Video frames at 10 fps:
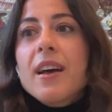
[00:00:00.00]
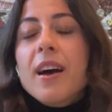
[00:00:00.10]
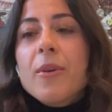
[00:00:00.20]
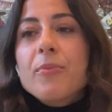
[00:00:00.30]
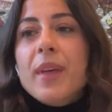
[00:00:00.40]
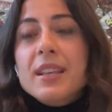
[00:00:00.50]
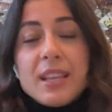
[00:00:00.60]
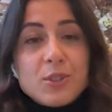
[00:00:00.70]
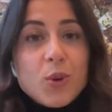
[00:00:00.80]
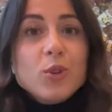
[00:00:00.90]

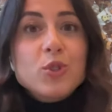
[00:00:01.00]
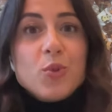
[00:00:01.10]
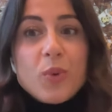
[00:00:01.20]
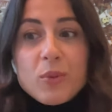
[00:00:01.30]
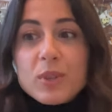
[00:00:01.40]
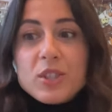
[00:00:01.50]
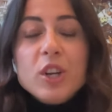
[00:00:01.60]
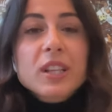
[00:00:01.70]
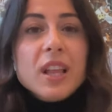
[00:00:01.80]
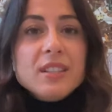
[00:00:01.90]
as I told you, when we
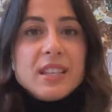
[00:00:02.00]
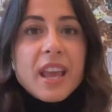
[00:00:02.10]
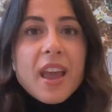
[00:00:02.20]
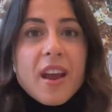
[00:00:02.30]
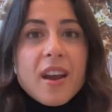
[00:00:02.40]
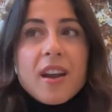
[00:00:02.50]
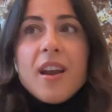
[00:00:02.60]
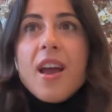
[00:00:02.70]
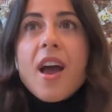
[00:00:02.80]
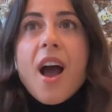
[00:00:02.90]
started Luxy
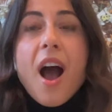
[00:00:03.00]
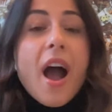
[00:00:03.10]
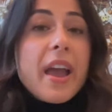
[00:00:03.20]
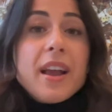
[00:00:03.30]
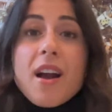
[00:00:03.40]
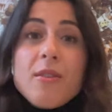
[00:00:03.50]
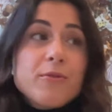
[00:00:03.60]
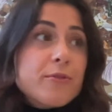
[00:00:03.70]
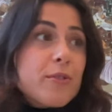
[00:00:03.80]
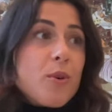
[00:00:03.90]
Hair, I
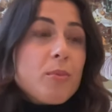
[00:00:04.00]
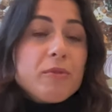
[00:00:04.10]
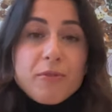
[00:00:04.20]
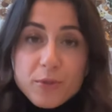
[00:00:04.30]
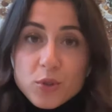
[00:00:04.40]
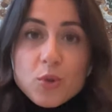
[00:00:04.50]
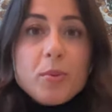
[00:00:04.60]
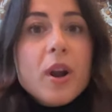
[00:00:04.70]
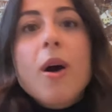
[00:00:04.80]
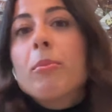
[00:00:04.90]
come from
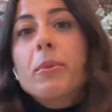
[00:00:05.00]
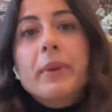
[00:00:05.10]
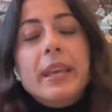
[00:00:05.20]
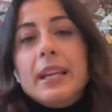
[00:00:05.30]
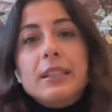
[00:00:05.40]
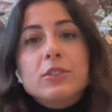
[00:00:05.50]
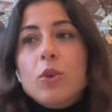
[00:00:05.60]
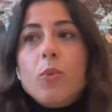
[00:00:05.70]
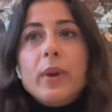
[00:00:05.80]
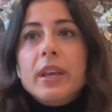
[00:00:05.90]
super humble beginnings.
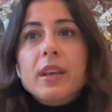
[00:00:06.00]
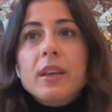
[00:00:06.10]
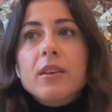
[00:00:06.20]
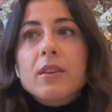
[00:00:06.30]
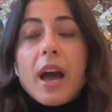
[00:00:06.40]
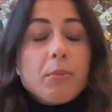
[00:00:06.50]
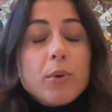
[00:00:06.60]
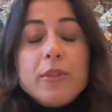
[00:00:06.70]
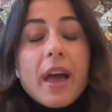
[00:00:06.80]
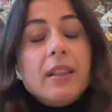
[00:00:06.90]
So we,
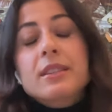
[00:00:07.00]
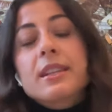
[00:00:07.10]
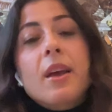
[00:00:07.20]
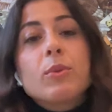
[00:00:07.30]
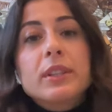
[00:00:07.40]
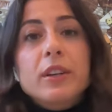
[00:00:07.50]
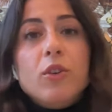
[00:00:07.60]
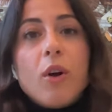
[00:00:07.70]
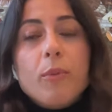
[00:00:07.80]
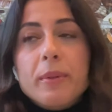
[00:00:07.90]
both Alex and I, we
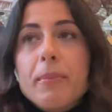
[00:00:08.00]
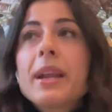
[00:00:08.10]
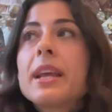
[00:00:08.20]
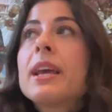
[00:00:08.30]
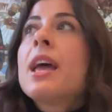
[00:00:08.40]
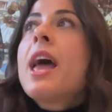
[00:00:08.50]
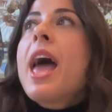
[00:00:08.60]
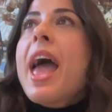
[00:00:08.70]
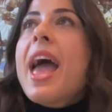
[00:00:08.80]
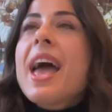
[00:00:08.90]
didn't grow up with money.
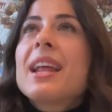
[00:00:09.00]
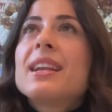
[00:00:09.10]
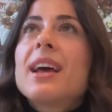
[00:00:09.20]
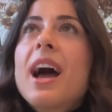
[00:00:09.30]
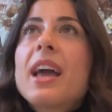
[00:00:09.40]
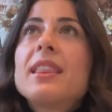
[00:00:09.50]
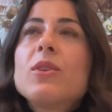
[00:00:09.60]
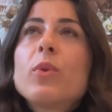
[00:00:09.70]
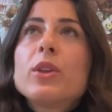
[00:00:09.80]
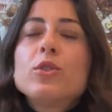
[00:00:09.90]
And I
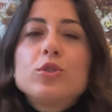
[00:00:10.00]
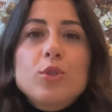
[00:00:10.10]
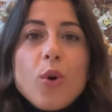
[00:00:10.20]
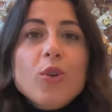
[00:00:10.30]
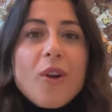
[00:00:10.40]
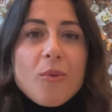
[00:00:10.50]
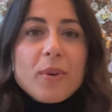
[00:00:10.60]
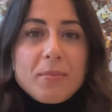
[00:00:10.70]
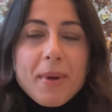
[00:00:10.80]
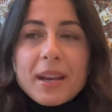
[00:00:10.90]
think when you don't grow up
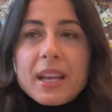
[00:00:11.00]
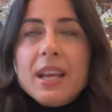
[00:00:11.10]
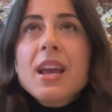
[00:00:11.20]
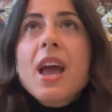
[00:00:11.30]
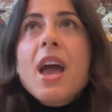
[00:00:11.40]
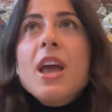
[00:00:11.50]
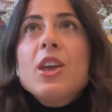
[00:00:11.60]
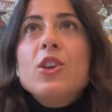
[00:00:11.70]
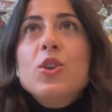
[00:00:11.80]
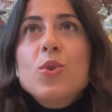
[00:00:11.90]
with money,
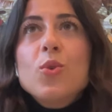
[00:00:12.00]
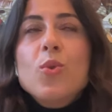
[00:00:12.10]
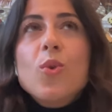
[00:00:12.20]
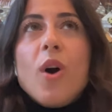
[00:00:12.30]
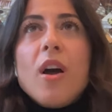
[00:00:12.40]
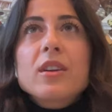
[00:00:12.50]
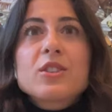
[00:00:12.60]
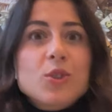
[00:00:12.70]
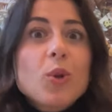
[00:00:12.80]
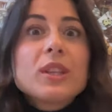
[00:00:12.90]
you are
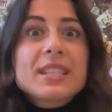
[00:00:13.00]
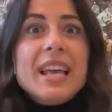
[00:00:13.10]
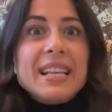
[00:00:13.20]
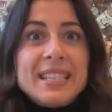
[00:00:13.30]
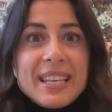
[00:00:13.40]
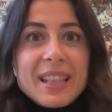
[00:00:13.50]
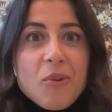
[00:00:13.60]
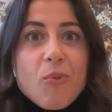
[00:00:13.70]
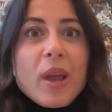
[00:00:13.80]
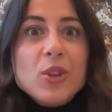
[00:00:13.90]
sold this idea
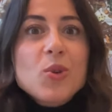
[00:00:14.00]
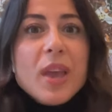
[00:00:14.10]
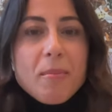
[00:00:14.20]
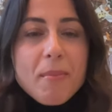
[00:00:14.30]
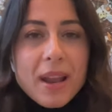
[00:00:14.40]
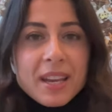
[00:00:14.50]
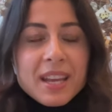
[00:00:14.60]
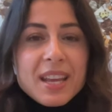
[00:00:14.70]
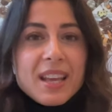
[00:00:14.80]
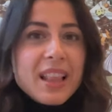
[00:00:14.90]
that when you get
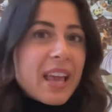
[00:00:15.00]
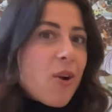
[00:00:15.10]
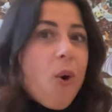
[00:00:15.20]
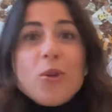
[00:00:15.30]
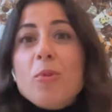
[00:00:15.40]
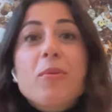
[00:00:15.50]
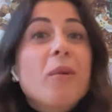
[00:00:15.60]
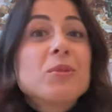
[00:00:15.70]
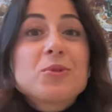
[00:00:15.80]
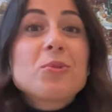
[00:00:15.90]
money, like all your
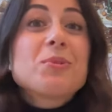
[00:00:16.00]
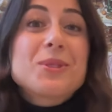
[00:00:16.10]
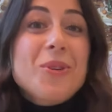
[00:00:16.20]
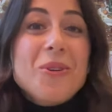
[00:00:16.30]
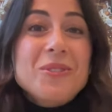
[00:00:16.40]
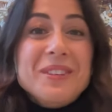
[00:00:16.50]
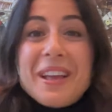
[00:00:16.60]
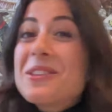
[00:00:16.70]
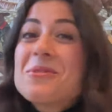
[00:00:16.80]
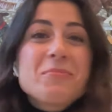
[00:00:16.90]
problems will be solved
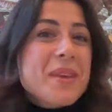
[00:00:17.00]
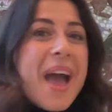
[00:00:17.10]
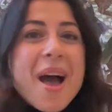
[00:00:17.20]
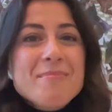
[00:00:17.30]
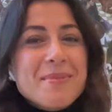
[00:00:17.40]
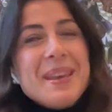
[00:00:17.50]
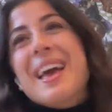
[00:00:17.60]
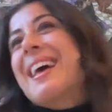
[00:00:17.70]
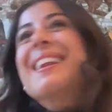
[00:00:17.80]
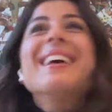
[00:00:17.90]
and you will be happy
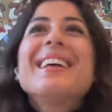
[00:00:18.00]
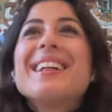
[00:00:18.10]
and